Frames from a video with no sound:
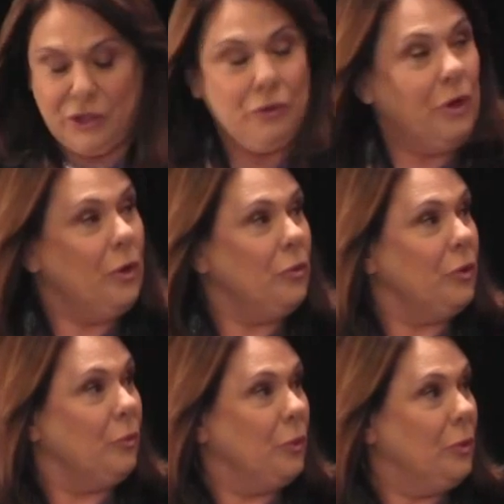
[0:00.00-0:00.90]
as you
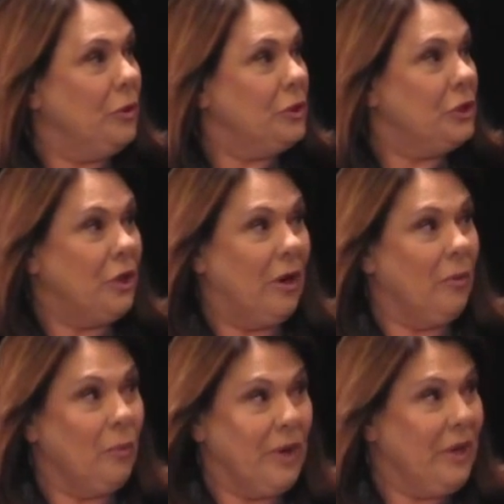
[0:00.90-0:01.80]
know, the rules
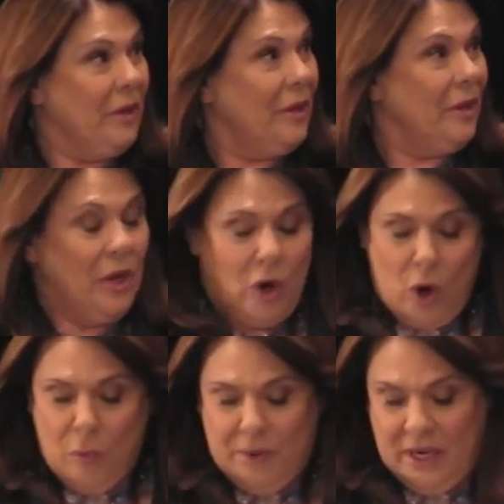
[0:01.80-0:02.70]
start with
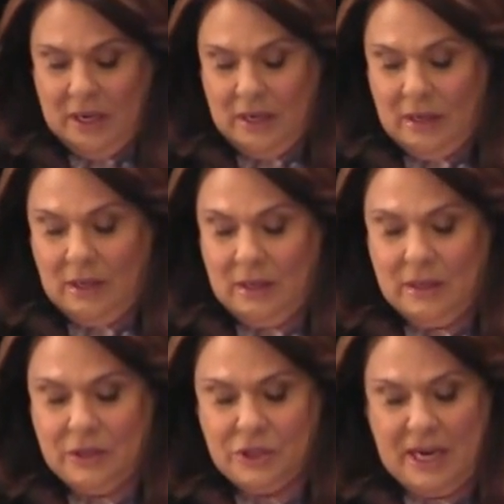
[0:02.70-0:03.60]
opening
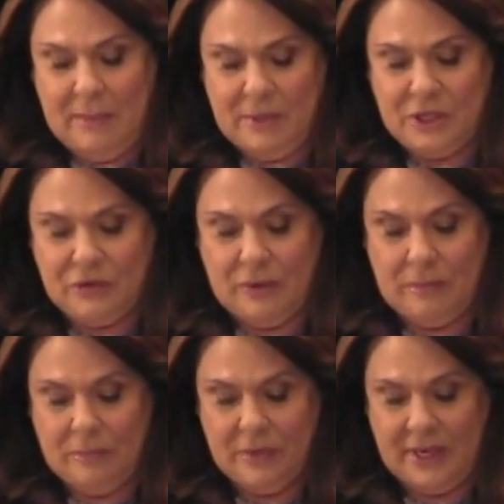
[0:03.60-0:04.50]
statements
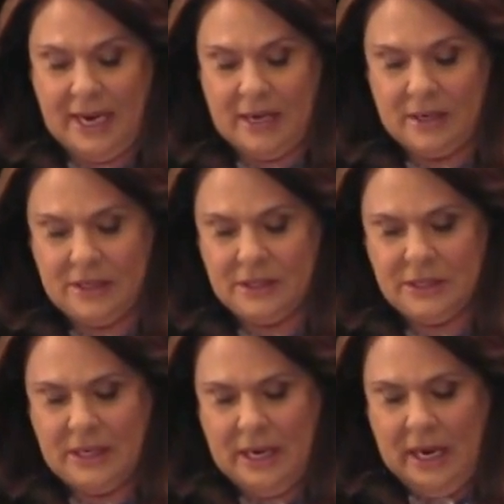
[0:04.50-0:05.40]
from the
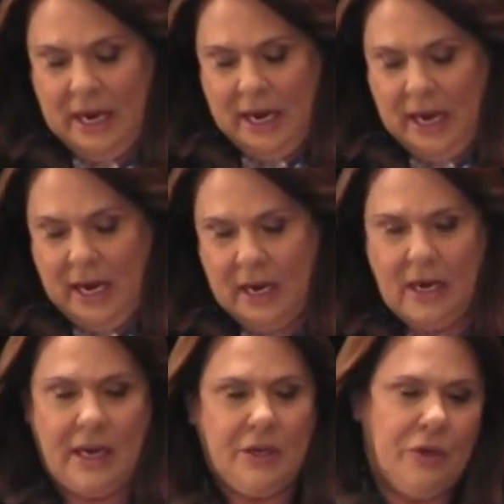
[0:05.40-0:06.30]
candidates.
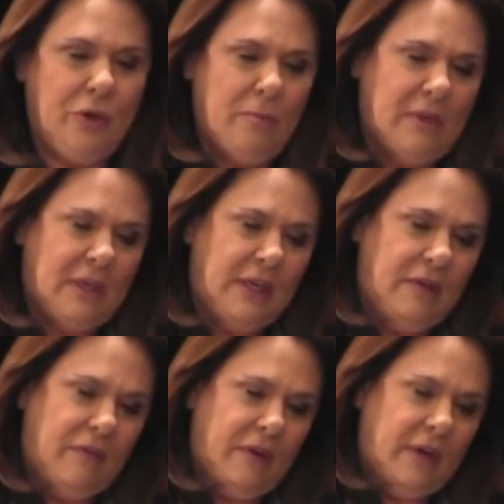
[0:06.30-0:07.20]
And I do
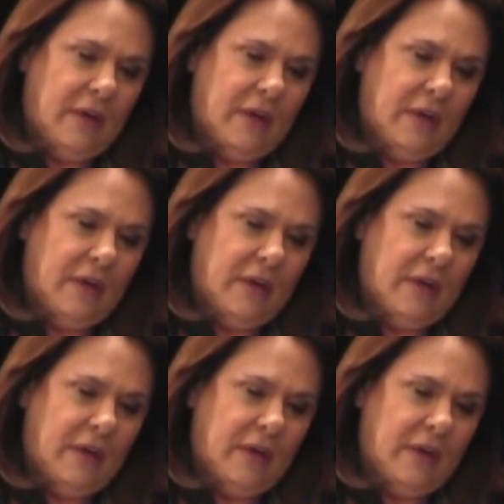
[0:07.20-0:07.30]
believe